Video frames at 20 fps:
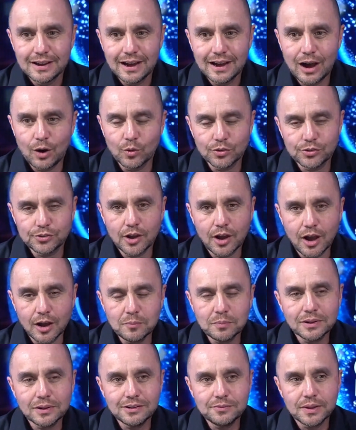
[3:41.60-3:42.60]
I was
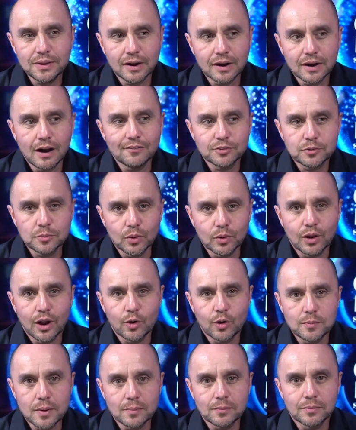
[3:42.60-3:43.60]
unbelievably uncomfortable. I
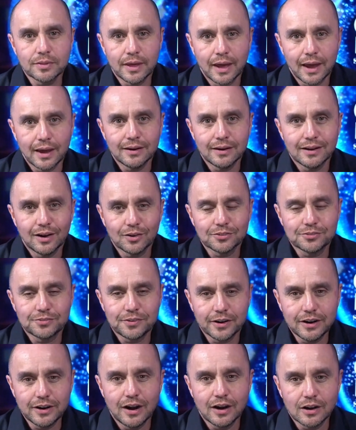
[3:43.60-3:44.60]
remember that I was
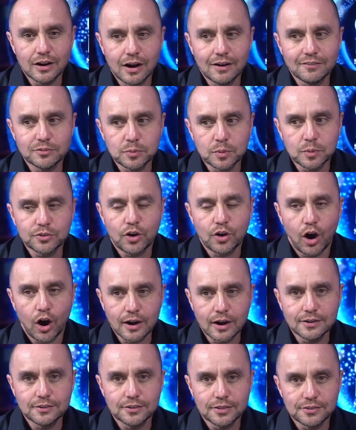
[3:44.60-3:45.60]
very uncomfortable
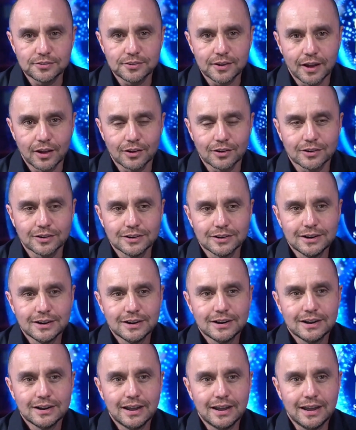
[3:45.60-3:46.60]
talking to the seller
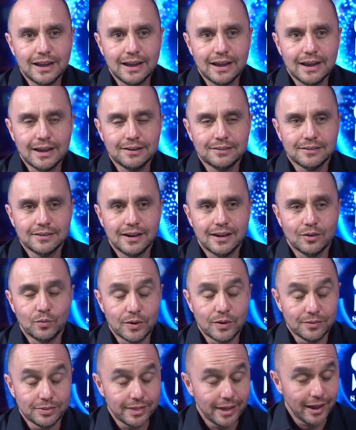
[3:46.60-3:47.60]
and and
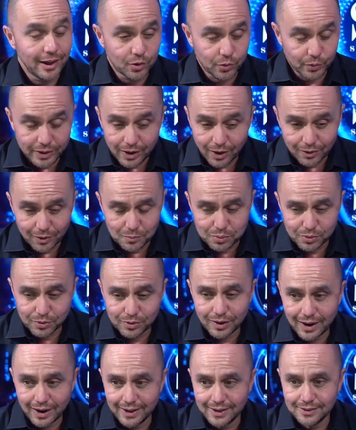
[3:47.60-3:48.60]
we they agreed on a
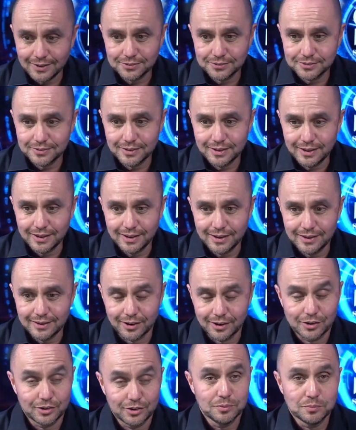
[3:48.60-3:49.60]
price, and
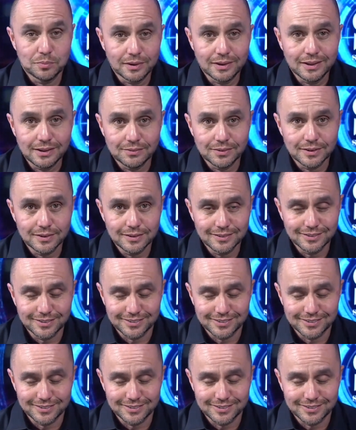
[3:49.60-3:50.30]
I couldn't believe it,